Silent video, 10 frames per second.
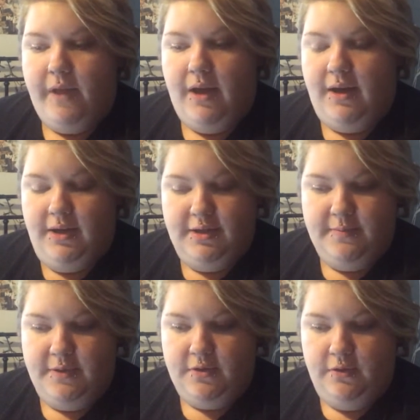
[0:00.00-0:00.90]
And I asked
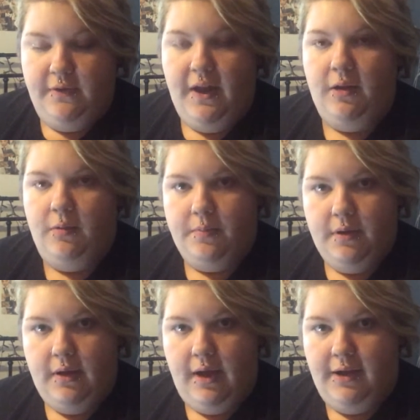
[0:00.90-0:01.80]
my school for help.
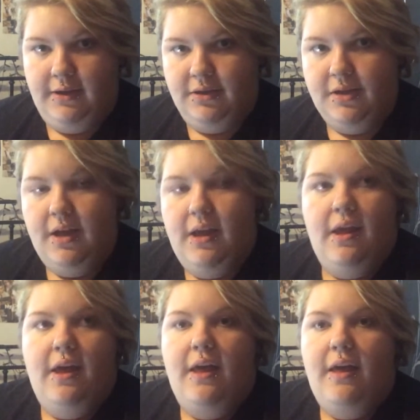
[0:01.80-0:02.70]
And
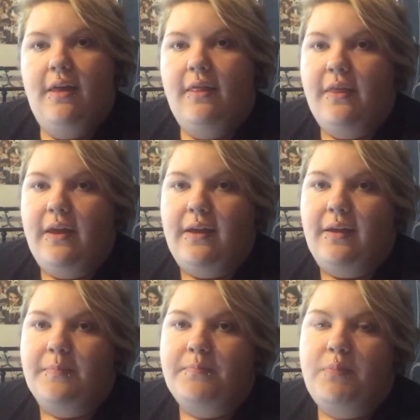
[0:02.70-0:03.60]

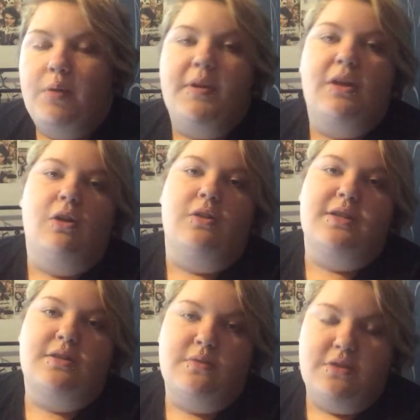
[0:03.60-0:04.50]
they put me in
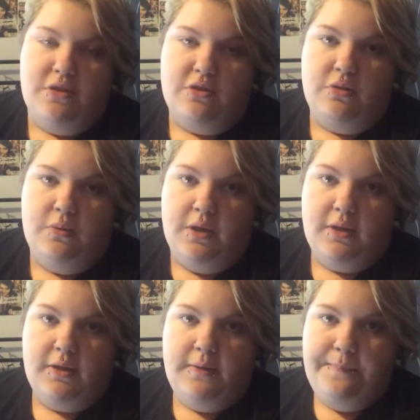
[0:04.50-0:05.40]
contact with a social
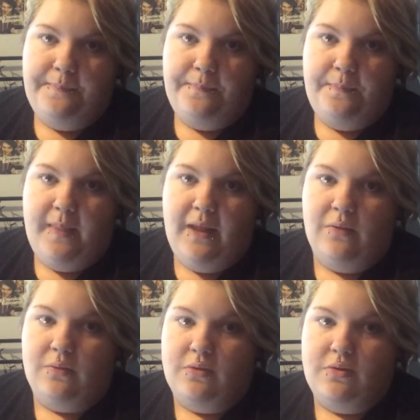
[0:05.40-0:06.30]
worker who
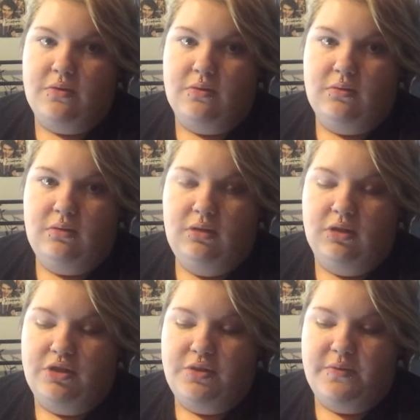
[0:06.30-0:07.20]
was, you
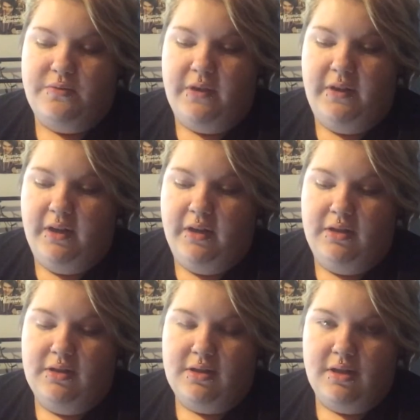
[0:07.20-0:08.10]
know, she was really nice.